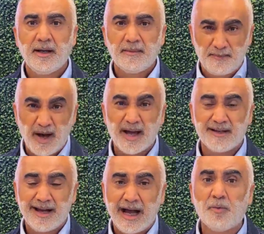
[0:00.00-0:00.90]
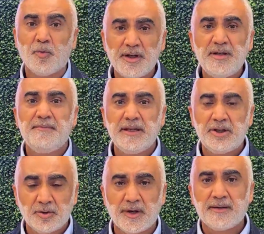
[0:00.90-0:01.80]
But I wouldn't be
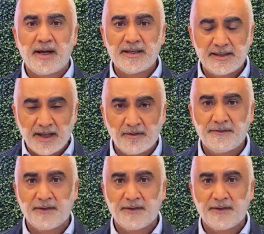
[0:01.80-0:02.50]
doing myself